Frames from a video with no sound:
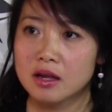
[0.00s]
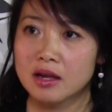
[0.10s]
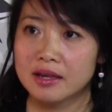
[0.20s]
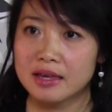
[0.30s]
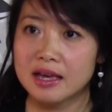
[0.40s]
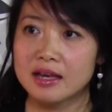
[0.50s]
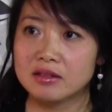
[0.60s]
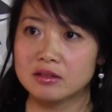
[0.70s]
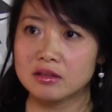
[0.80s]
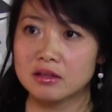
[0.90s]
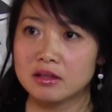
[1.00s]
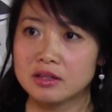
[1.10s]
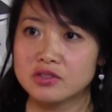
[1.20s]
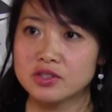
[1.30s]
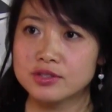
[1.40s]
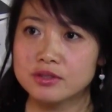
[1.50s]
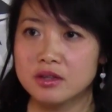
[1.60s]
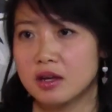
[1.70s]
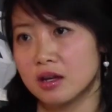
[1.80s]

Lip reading: again, let's just